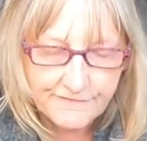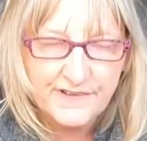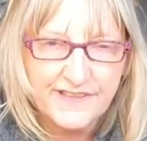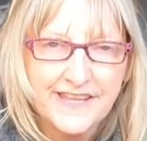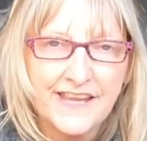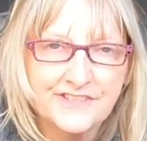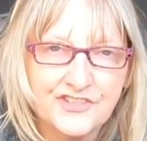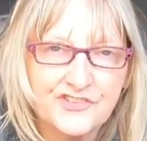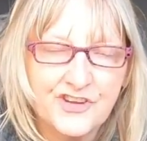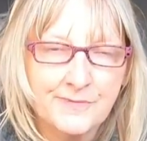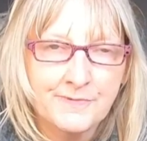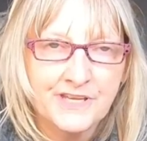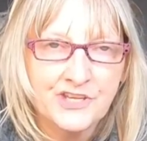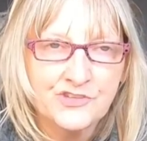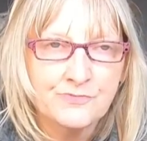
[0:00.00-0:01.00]
really had a
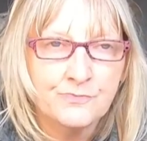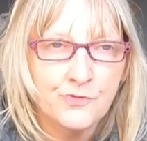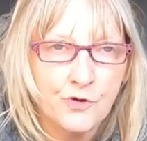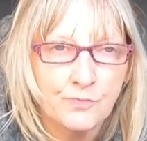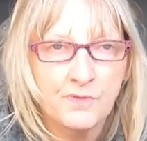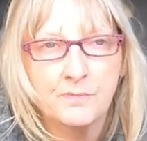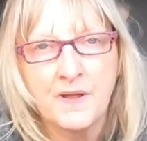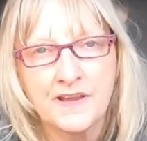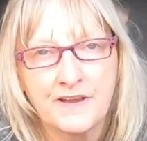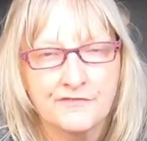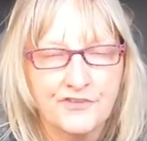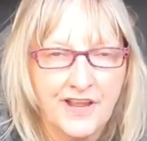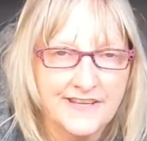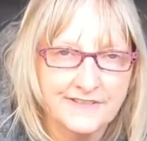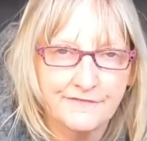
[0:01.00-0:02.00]
germination problem, and I've
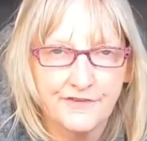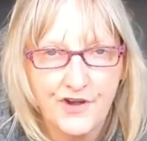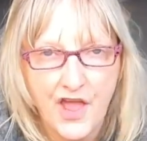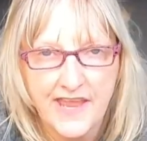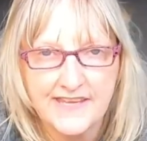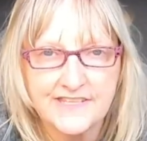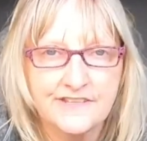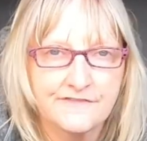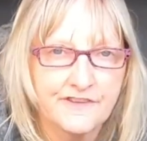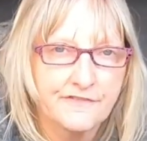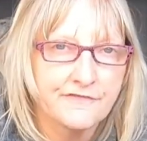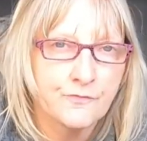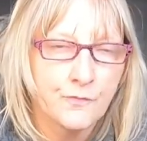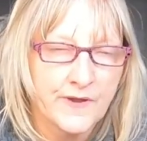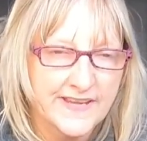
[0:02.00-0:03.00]
tried a variety of
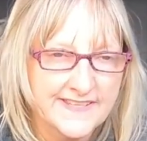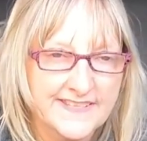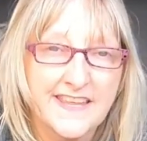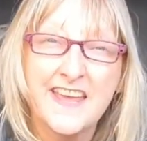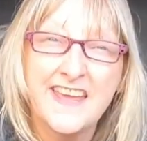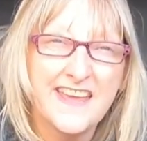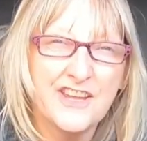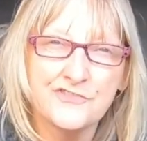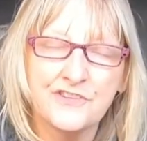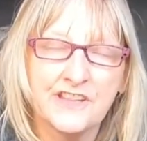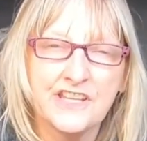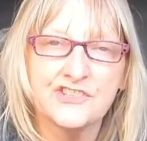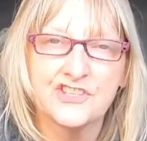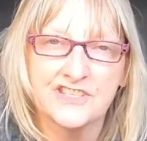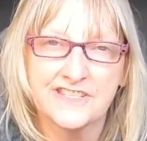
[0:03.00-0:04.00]
different ways. It's
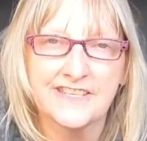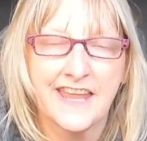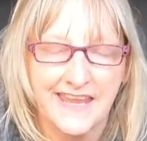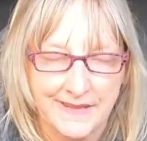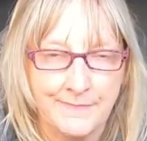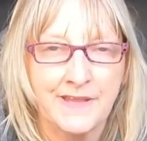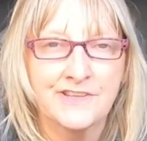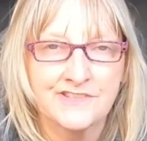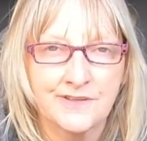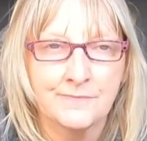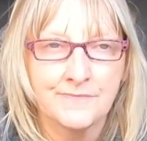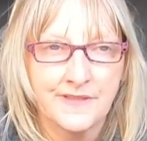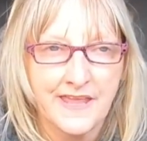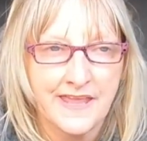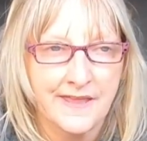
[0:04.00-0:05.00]
really just timing.
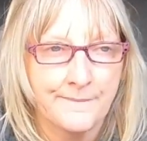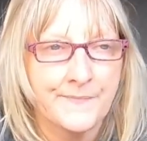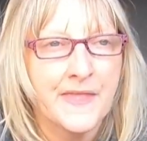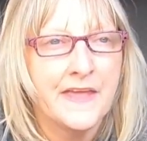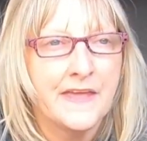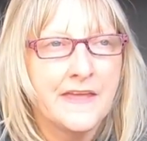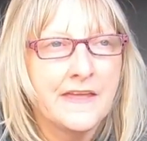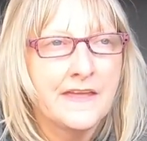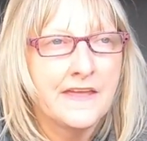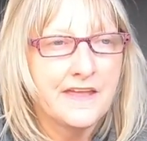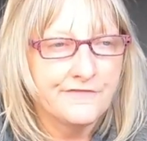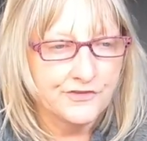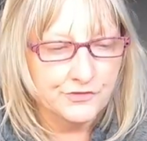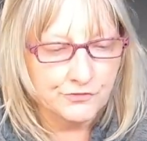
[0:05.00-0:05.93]
If you